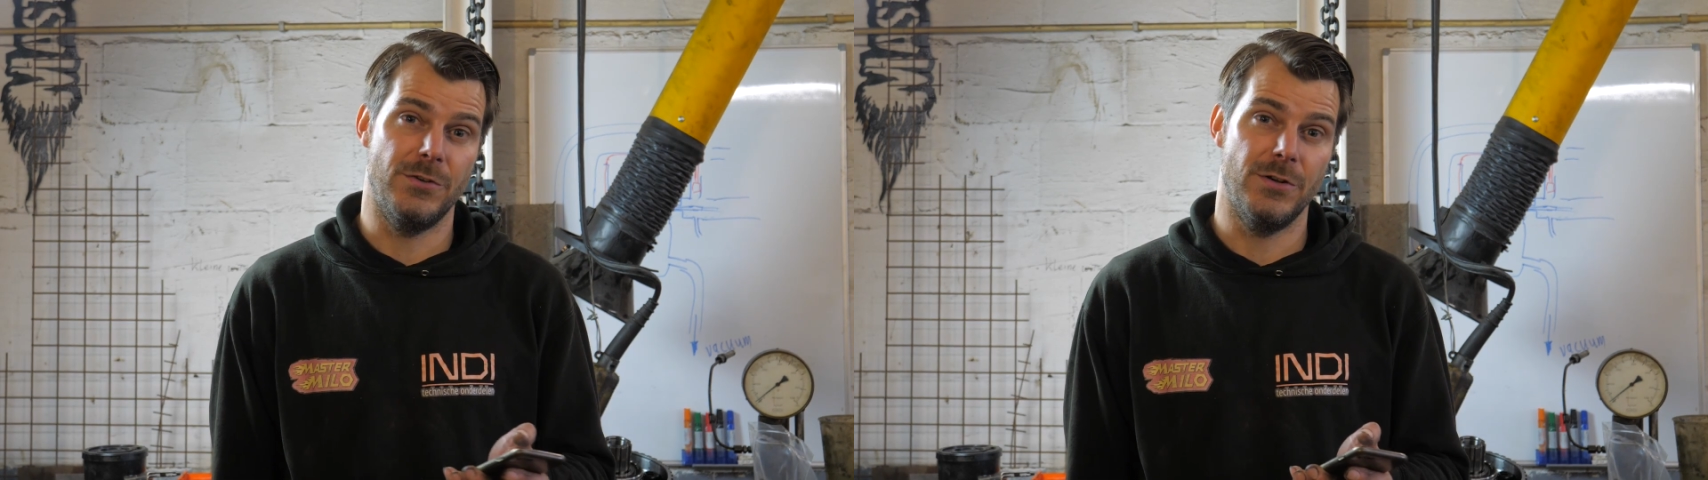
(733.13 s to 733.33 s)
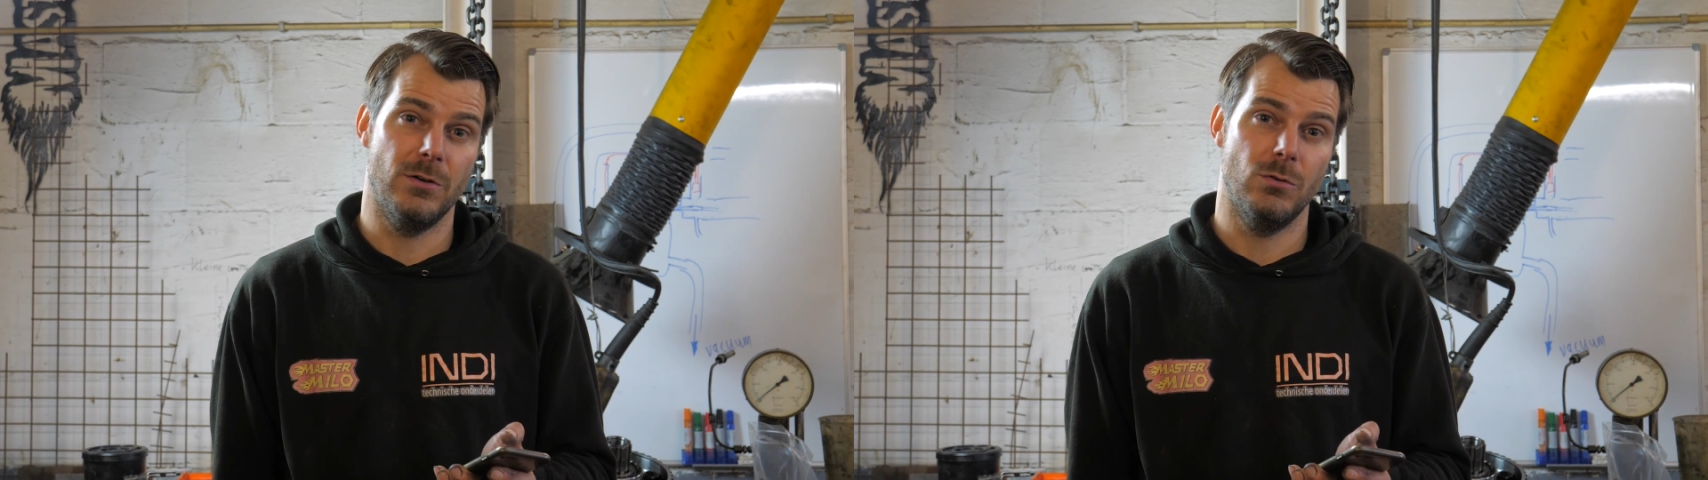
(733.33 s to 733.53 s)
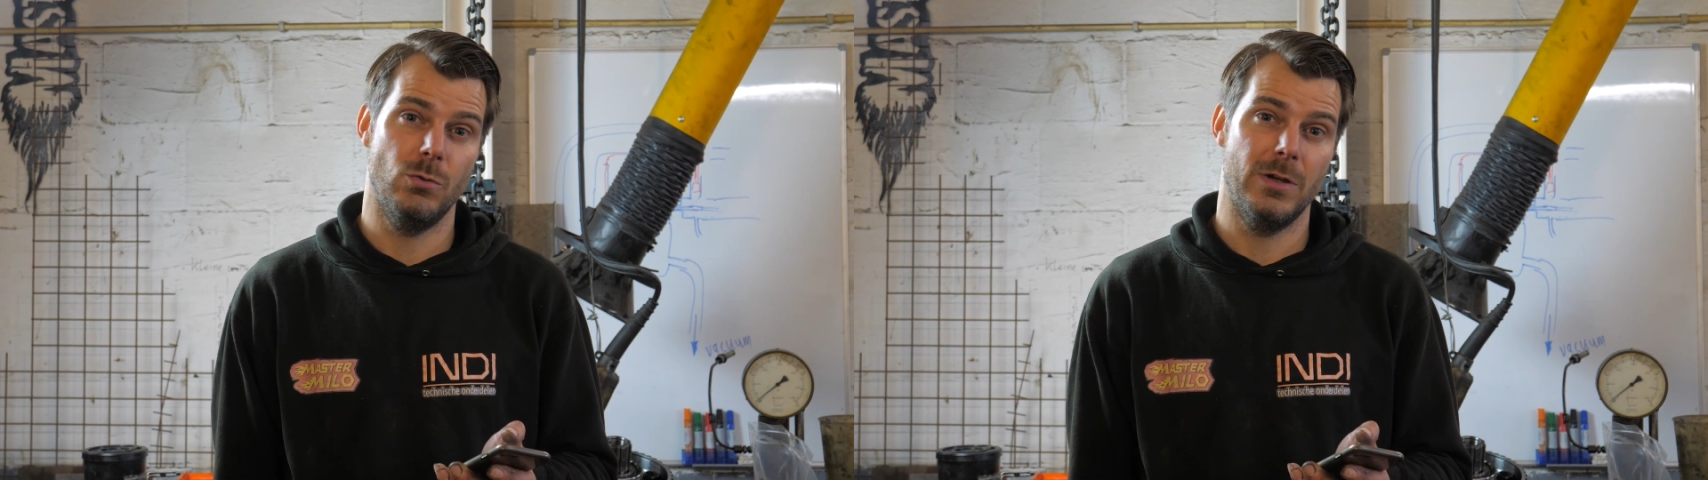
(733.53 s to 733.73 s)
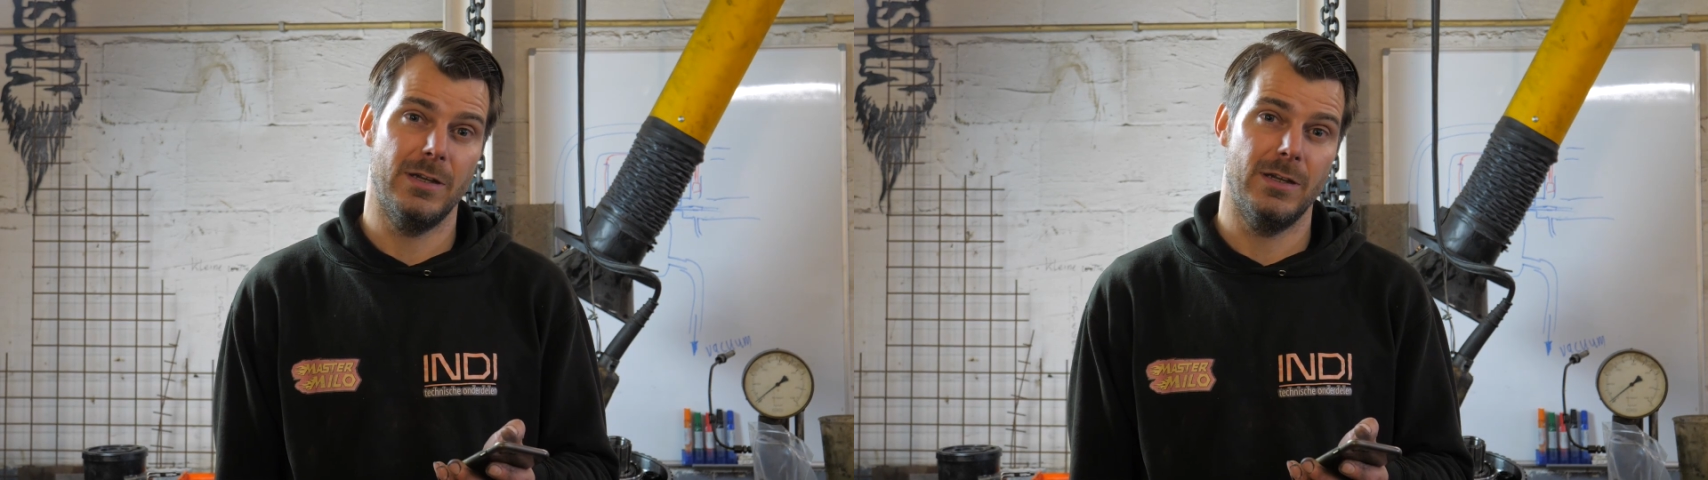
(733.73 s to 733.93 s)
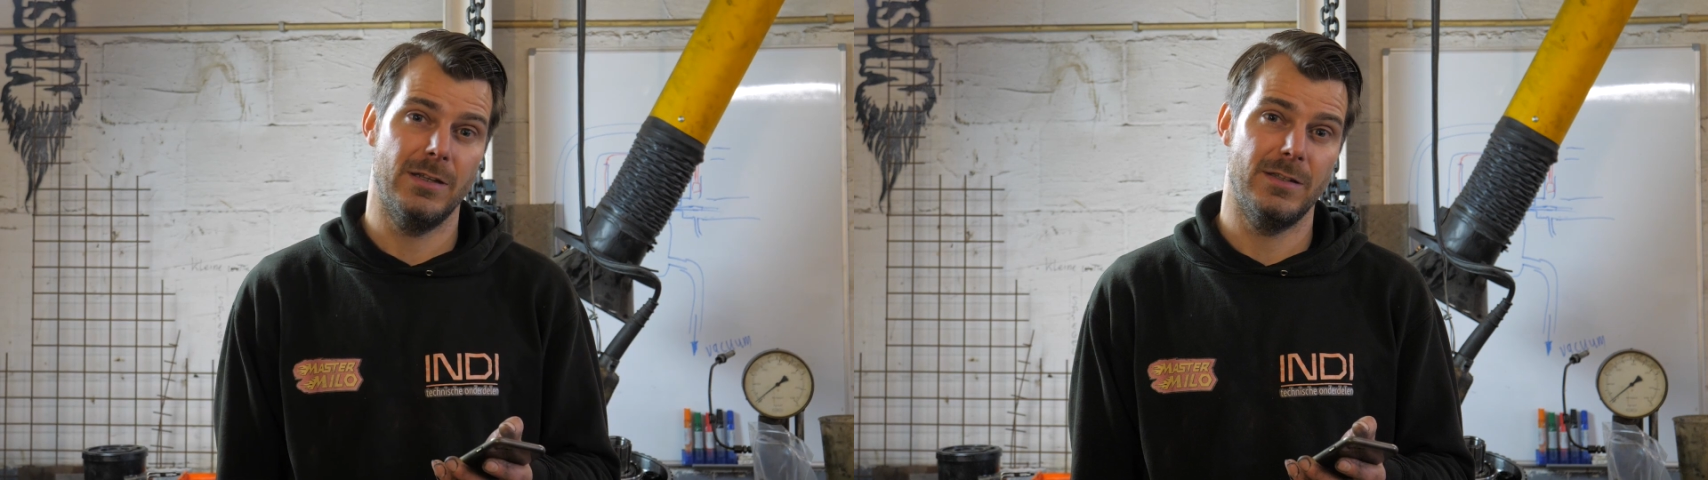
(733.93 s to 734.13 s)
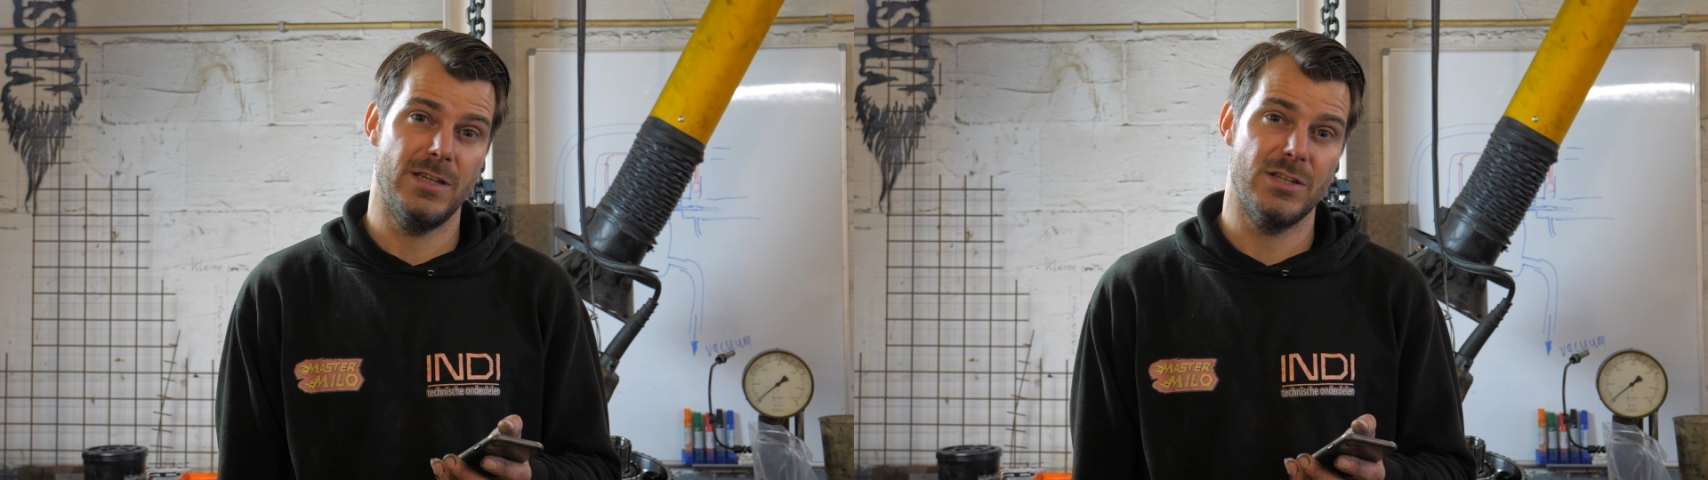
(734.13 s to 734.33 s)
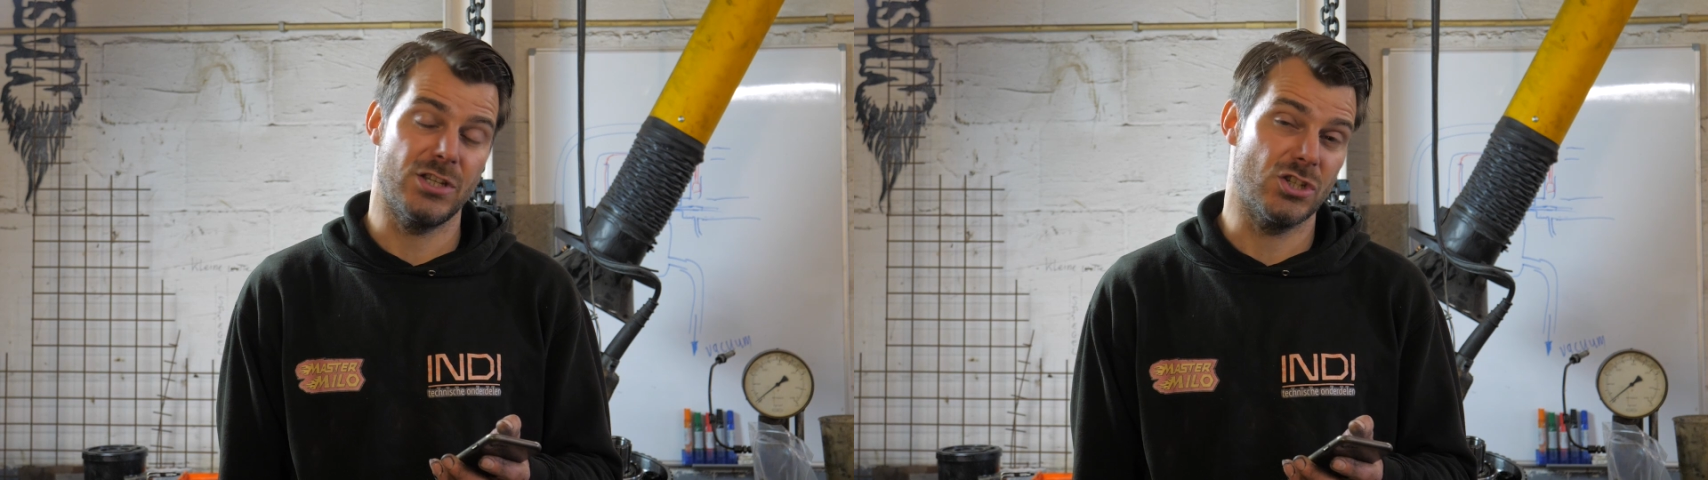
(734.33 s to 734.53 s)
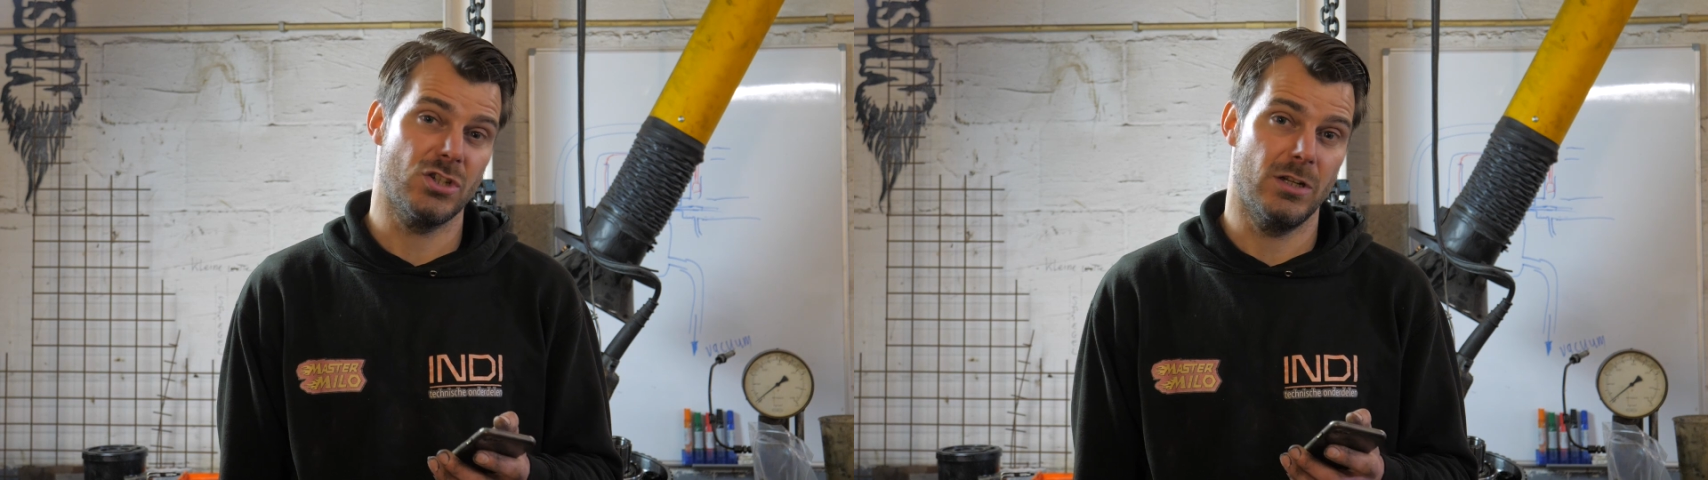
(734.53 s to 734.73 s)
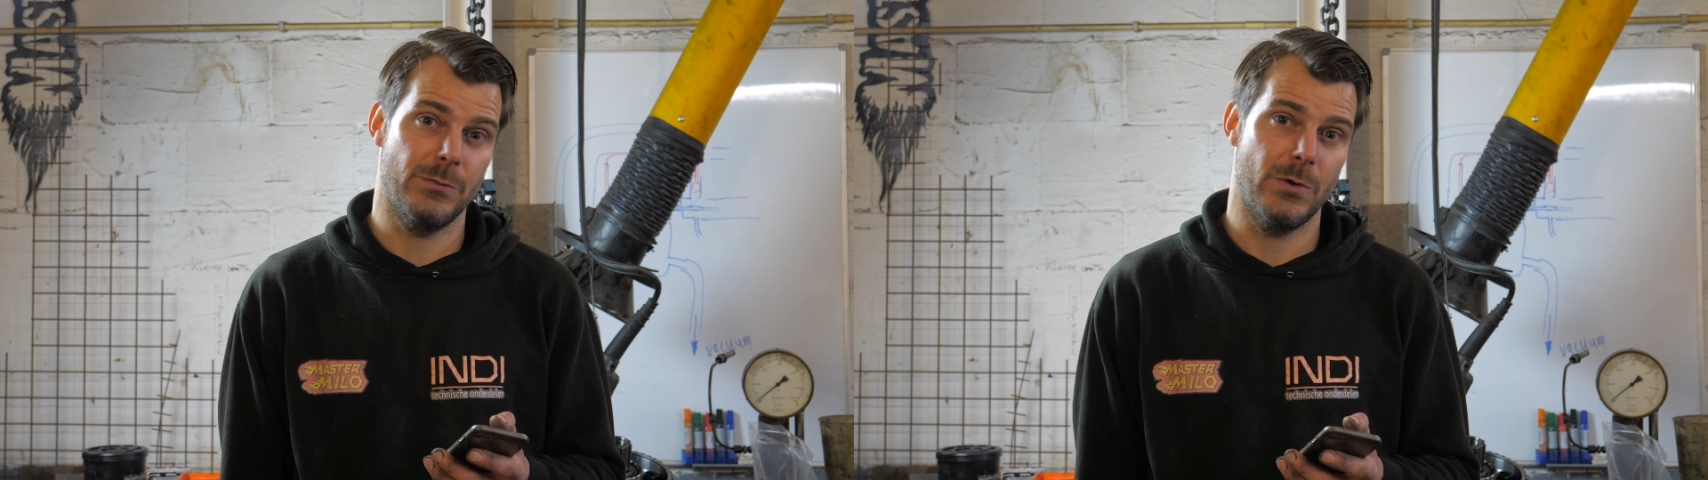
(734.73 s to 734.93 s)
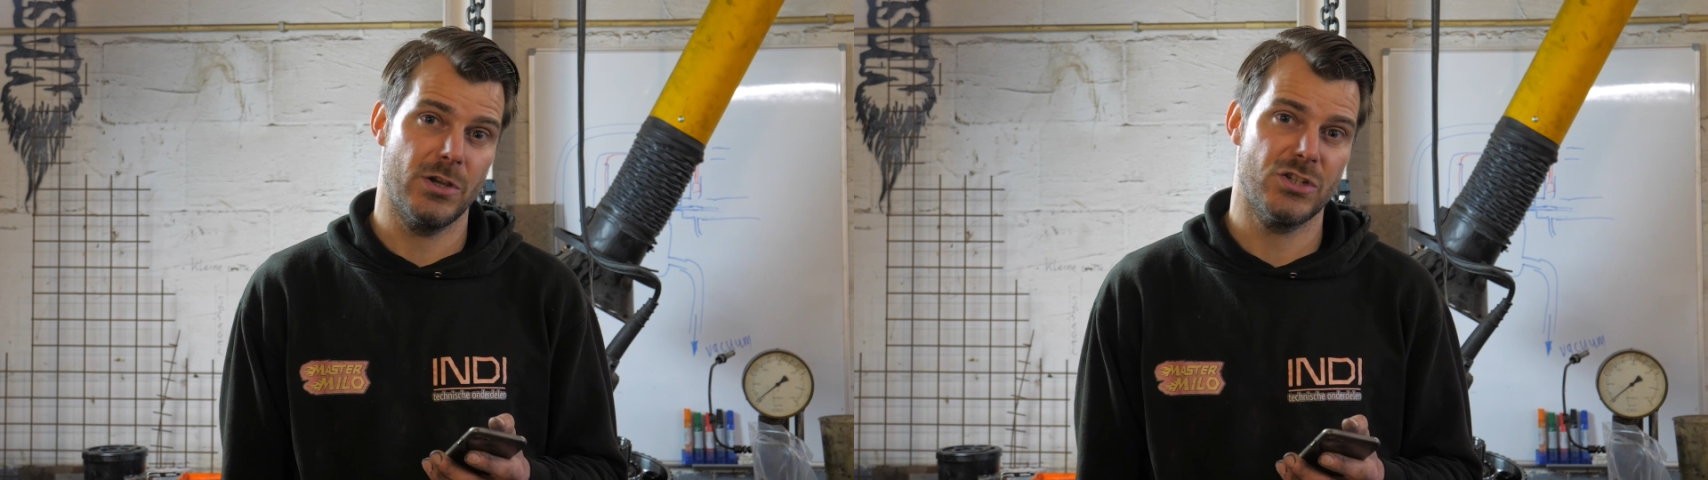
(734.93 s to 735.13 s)
drew uh, these in
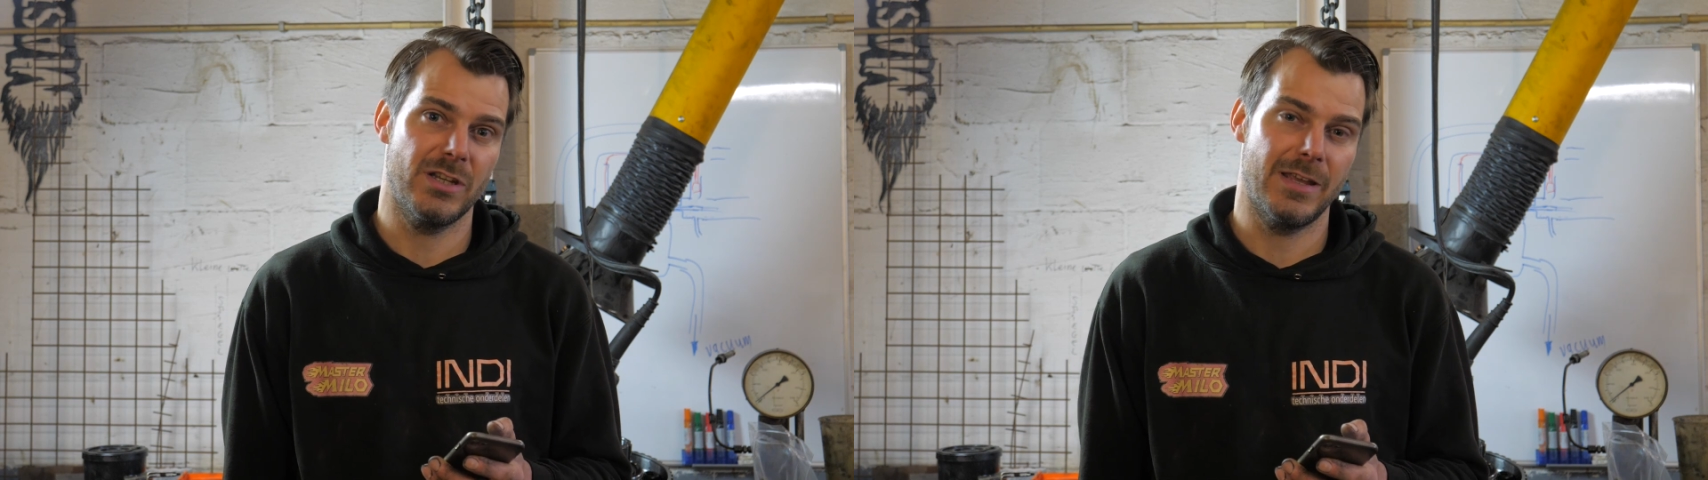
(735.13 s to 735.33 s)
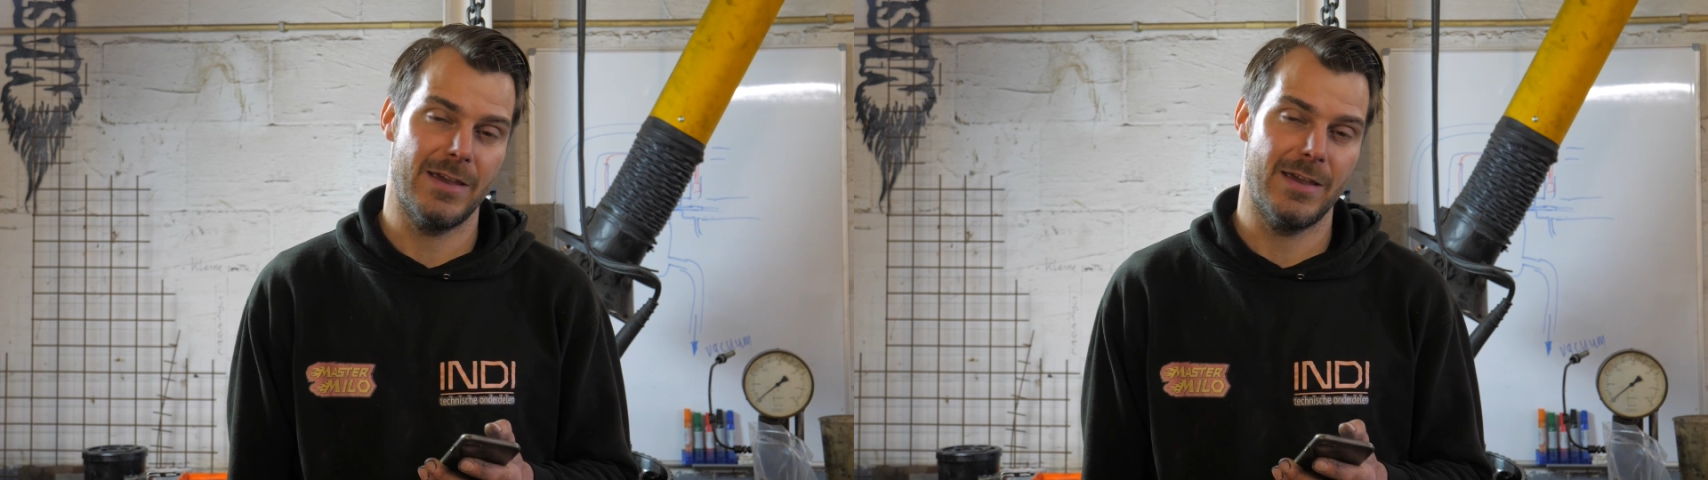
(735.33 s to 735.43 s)
SolidWorks and